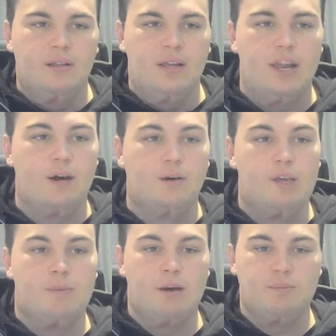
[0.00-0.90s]
And now
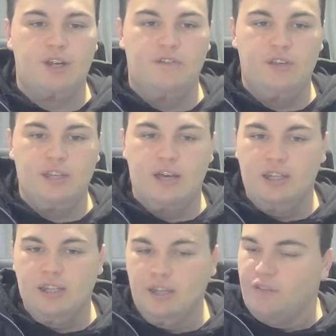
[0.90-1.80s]
Imam Shafi
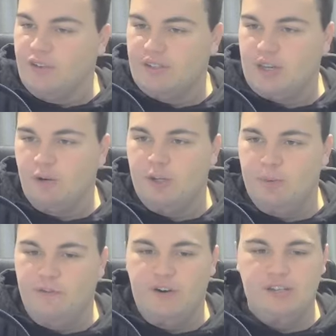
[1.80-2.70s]
Aliyev is going to be
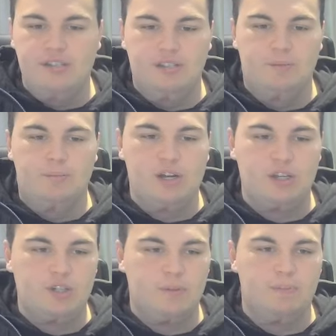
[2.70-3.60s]
fighting Mike
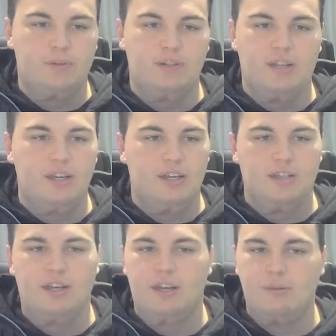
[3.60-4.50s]
Shipman,
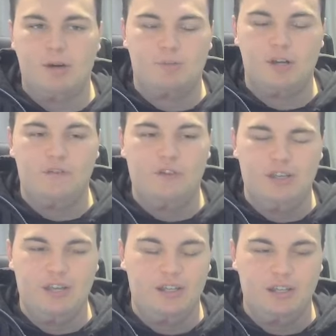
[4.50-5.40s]
and Imam
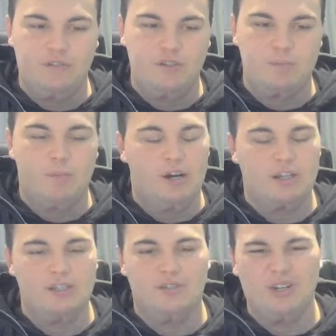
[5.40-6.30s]
Shafi Aliyev is
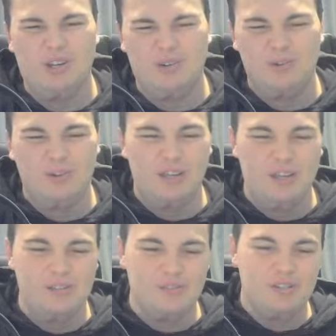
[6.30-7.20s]
minus 900.
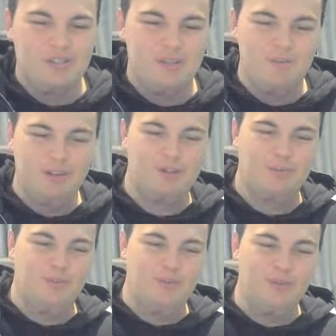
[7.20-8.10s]
And to be honest
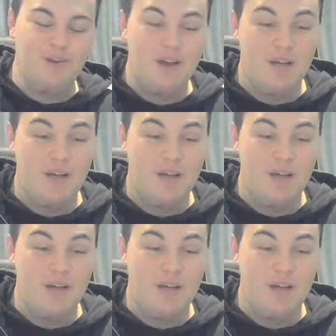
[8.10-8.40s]
with you,